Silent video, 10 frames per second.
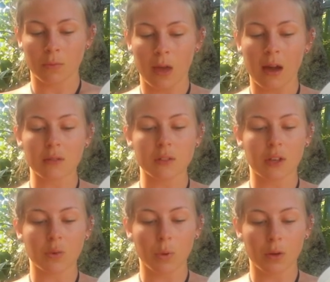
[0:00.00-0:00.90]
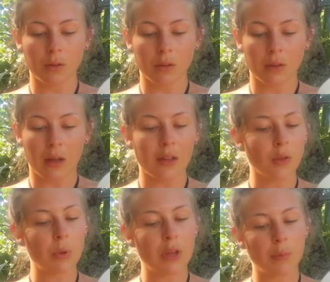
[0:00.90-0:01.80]
the outside world,
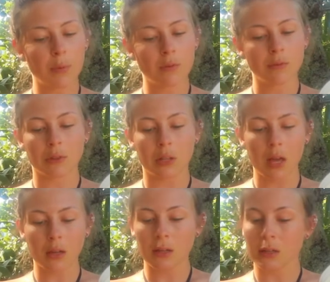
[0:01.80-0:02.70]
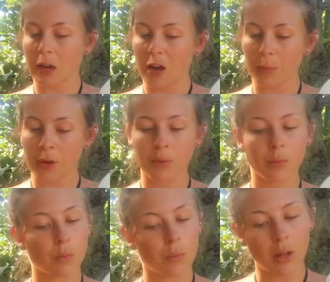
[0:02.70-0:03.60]
other people, luck, karma,
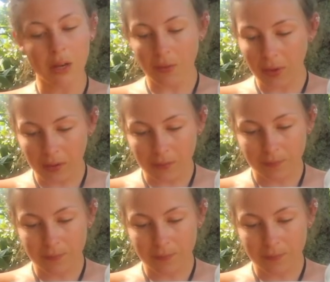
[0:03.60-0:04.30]
whatever,